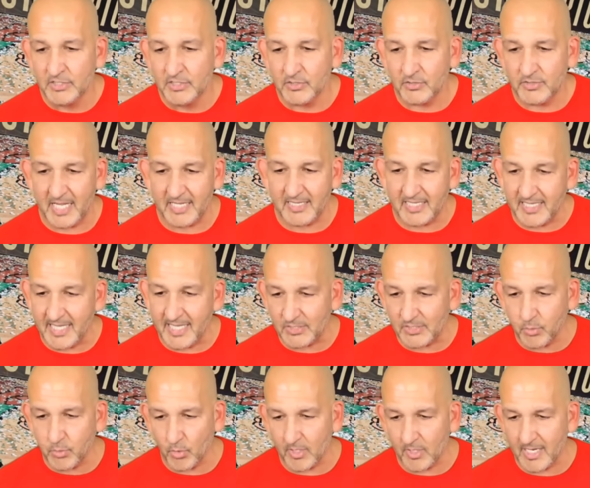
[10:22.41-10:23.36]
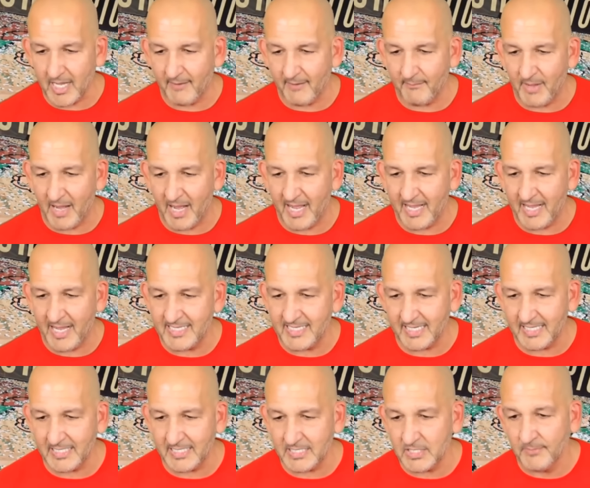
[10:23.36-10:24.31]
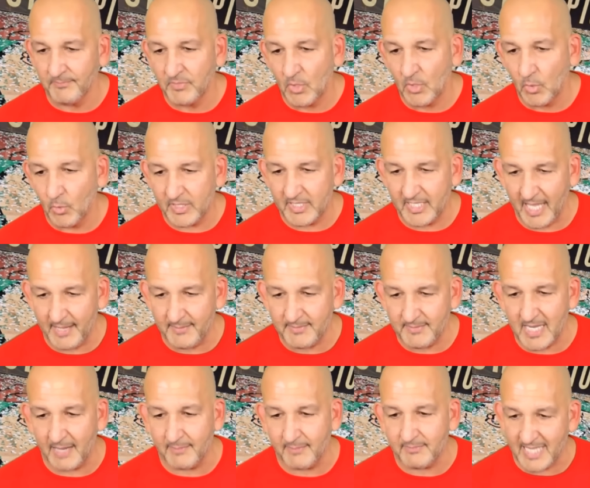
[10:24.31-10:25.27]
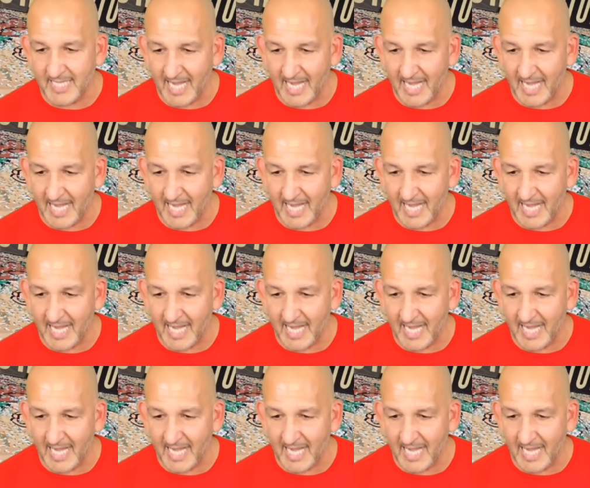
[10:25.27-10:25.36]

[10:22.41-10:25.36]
So take the guesswork out of buying tickets with Gametime.